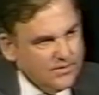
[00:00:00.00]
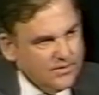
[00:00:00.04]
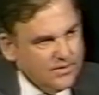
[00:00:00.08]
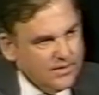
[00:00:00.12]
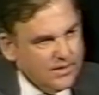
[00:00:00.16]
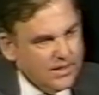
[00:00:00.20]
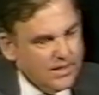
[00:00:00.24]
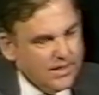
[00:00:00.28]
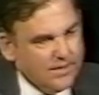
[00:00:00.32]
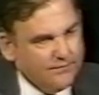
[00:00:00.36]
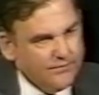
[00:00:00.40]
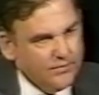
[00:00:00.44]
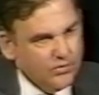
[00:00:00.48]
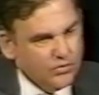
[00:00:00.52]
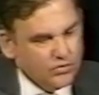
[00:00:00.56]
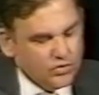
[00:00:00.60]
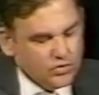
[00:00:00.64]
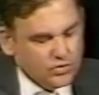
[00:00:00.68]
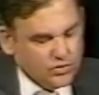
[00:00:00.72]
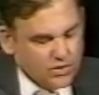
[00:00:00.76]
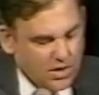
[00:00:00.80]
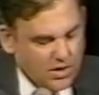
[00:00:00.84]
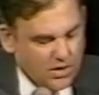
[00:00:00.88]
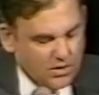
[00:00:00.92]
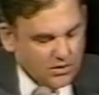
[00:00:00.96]
and I feel
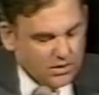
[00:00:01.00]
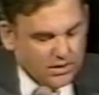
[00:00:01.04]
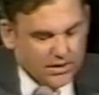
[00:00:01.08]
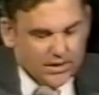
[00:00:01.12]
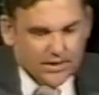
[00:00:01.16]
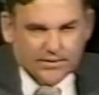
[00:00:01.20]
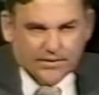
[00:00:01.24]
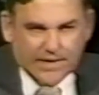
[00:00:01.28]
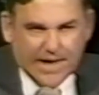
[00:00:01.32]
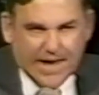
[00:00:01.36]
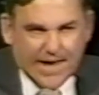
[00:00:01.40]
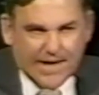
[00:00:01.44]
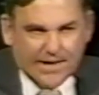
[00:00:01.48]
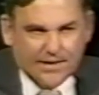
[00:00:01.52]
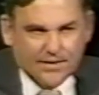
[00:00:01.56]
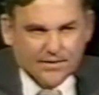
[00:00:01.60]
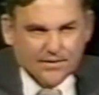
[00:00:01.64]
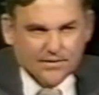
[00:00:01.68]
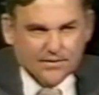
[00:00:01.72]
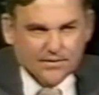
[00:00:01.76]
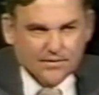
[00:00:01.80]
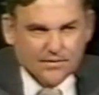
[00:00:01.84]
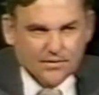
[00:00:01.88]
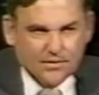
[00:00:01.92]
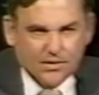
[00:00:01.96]
strongly, that
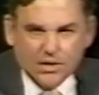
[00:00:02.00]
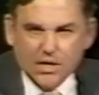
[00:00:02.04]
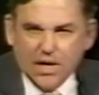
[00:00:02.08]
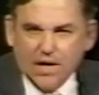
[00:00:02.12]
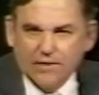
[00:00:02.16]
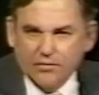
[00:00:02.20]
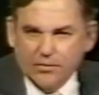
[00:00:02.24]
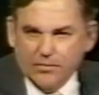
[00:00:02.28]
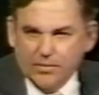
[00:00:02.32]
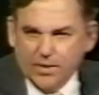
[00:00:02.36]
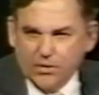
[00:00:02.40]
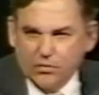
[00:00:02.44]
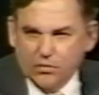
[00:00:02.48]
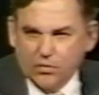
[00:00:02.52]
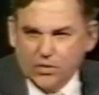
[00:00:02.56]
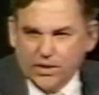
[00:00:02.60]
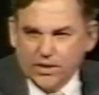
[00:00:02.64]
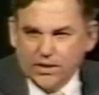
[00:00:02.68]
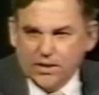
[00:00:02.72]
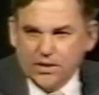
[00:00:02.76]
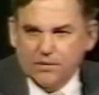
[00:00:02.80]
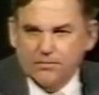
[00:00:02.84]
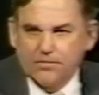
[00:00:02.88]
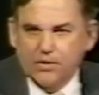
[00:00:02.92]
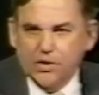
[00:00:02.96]
government, when
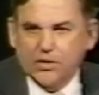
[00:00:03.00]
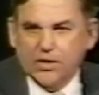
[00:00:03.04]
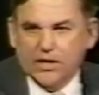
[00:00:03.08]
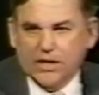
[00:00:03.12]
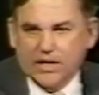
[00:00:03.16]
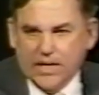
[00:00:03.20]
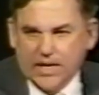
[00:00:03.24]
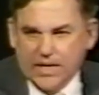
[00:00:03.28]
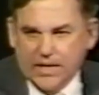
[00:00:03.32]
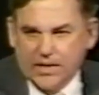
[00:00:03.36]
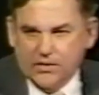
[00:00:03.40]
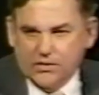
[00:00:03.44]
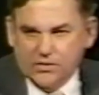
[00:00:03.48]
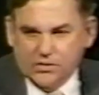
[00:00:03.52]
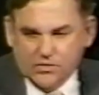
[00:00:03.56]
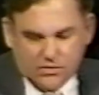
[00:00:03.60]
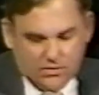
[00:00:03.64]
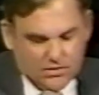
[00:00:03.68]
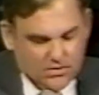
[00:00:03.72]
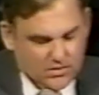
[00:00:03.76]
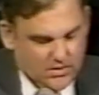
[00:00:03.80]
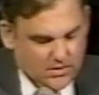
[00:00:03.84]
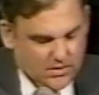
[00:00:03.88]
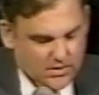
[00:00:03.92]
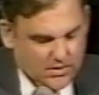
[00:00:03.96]
it communicates,
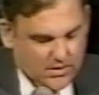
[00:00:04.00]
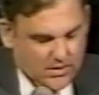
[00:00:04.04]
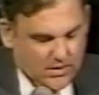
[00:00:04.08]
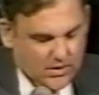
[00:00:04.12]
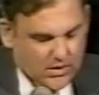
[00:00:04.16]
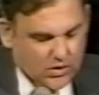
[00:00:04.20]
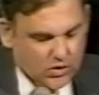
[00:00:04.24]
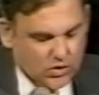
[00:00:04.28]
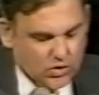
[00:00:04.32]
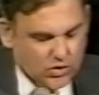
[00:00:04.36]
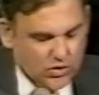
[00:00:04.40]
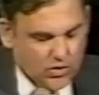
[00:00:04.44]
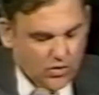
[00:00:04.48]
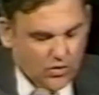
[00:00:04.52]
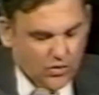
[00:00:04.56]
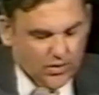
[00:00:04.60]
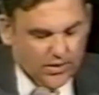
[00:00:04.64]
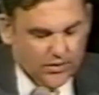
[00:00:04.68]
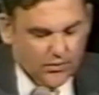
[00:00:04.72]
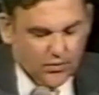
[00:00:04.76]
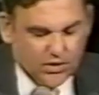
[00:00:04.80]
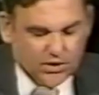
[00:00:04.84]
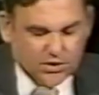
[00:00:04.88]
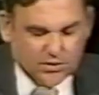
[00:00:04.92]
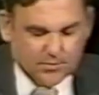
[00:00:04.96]
should only
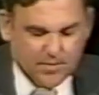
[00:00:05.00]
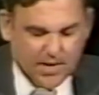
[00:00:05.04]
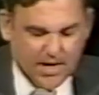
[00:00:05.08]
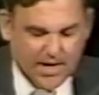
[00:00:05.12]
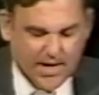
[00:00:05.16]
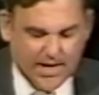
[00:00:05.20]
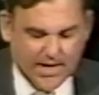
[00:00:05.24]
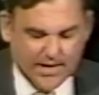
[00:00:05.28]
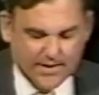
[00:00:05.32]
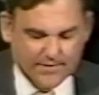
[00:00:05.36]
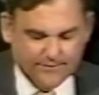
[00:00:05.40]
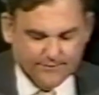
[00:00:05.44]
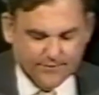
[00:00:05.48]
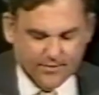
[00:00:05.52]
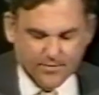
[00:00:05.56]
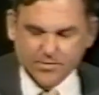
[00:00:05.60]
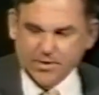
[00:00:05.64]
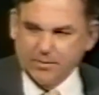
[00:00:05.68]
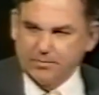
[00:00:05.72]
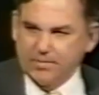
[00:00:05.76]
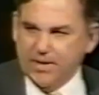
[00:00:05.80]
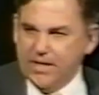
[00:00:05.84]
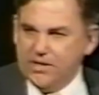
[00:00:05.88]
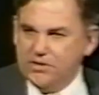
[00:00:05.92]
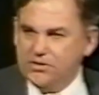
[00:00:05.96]
respond from the
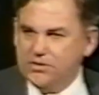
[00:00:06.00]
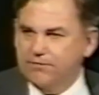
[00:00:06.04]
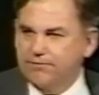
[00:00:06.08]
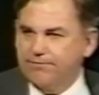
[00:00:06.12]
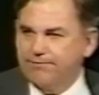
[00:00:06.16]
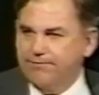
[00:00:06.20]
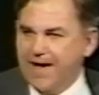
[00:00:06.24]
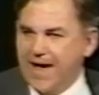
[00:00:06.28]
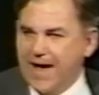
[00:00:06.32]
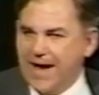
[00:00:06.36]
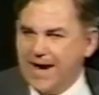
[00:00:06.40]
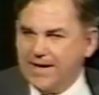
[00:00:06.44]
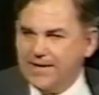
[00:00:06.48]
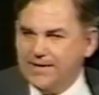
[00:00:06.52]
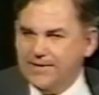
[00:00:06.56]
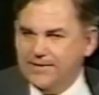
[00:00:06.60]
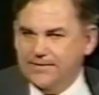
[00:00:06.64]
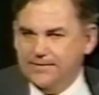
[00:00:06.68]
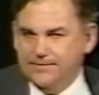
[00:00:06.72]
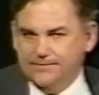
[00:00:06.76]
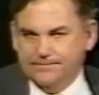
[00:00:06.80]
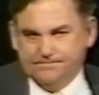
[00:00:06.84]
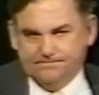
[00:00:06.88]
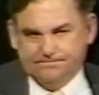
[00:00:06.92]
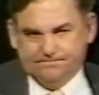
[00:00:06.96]
base of fact.
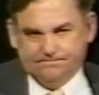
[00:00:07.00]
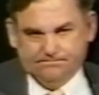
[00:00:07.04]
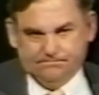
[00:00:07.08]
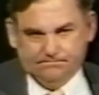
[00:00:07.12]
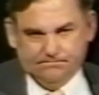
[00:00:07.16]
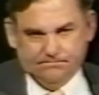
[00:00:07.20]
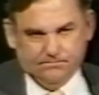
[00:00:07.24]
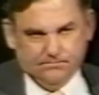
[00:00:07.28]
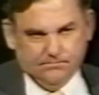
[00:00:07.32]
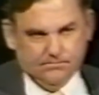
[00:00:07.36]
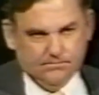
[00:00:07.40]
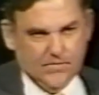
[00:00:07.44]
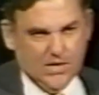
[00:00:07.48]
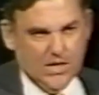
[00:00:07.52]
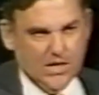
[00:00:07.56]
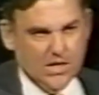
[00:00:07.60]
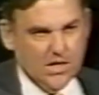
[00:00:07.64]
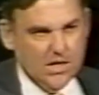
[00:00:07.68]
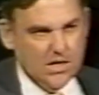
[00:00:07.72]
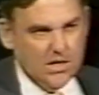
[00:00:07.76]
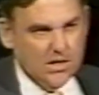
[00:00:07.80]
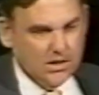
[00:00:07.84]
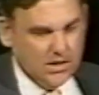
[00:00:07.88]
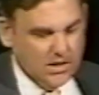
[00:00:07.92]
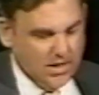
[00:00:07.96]

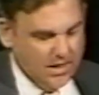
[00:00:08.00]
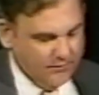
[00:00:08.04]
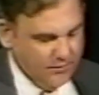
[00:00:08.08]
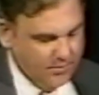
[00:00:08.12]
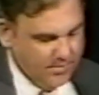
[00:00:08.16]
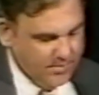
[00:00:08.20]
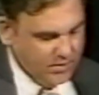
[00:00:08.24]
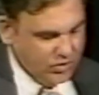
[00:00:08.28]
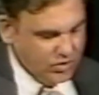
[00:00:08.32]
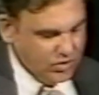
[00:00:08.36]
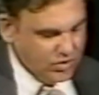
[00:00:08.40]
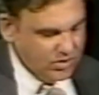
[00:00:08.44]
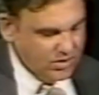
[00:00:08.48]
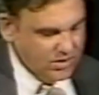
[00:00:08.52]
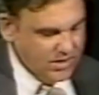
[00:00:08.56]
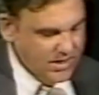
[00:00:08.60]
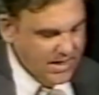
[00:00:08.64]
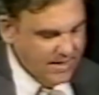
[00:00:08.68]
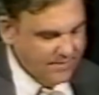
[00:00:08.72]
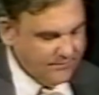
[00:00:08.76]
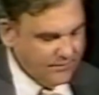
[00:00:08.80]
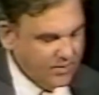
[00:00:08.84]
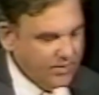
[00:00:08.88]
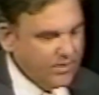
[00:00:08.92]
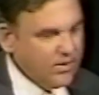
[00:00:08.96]
Government should
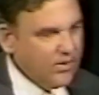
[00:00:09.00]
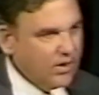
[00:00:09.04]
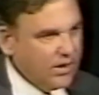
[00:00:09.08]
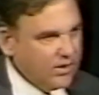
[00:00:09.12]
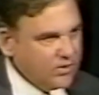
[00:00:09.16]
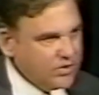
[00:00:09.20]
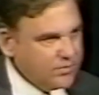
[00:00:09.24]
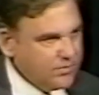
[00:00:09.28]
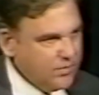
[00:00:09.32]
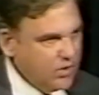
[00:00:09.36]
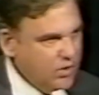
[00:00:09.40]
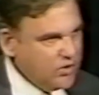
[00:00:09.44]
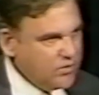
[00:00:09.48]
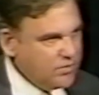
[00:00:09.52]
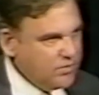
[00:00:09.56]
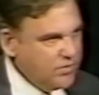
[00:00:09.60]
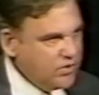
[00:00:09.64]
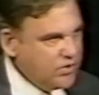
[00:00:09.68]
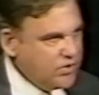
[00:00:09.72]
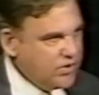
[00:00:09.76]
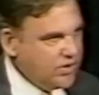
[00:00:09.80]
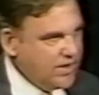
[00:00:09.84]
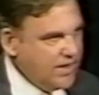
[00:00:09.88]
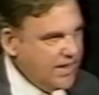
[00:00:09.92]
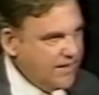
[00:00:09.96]
never, or a spokesman
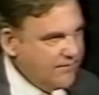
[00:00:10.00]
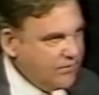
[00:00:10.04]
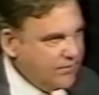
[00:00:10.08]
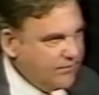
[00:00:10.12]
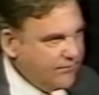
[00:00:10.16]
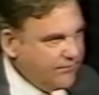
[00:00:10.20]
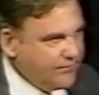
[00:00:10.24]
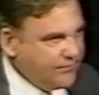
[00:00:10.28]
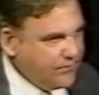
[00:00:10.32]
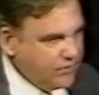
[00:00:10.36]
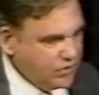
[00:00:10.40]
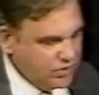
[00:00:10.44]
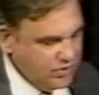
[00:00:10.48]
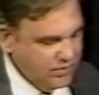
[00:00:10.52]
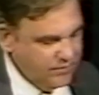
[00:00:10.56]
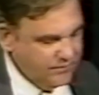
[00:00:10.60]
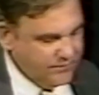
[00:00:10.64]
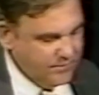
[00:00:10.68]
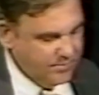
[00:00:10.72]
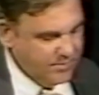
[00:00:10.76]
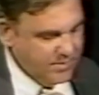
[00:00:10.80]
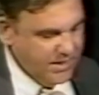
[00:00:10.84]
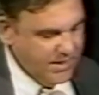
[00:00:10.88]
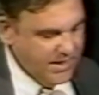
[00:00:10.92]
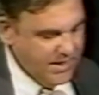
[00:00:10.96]
should never shoot
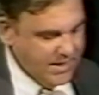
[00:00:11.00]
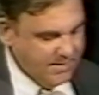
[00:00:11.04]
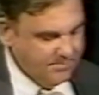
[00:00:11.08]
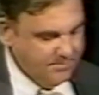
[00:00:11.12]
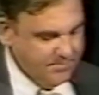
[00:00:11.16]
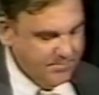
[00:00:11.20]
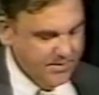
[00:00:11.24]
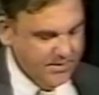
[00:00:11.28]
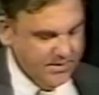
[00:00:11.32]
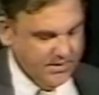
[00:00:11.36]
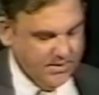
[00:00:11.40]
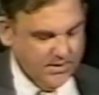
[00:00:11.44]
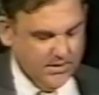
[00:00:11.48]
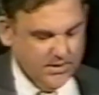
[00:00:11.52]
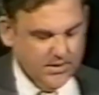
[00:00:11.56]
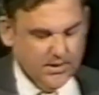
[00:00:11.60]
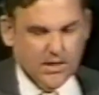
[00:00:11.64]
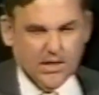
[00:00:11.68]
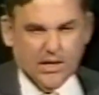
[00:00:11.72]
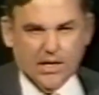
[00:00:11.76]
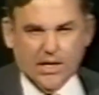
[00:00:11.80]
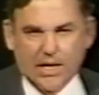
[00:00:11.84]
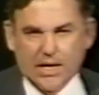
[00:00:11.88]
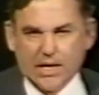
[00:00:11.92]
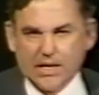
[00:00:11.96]
from the hip
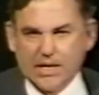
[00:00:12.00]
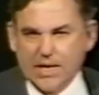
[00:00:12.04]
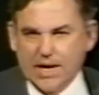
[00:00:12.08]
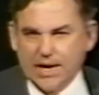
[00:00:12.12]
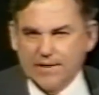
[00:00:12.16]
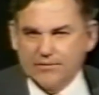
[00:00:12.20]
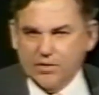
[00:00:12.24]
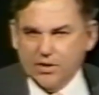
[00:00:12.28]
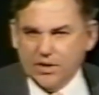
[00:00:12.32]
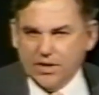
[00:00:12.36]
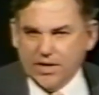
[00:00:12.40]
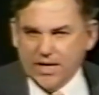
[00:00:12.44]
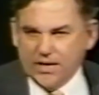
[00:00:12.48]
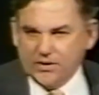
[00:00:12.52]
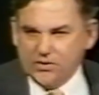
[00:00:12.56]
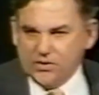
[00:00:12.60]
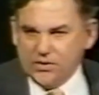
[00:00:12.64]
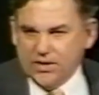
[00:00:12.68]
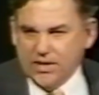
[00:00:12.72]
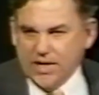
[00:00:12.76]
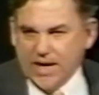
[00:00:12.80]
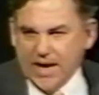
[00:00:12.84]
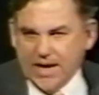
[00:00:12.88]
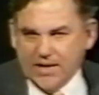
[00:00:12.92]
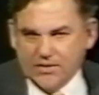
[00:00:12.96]
and never guess
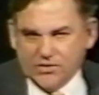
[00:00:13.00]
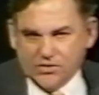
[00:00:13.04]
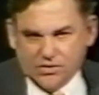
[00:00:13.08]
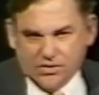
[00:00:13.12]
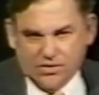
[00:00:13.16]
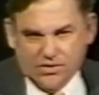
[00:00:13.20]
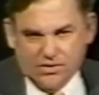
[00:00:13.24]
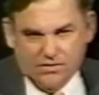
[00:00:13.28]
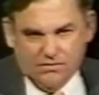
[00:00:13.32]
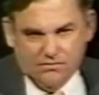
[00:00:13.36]
the answer.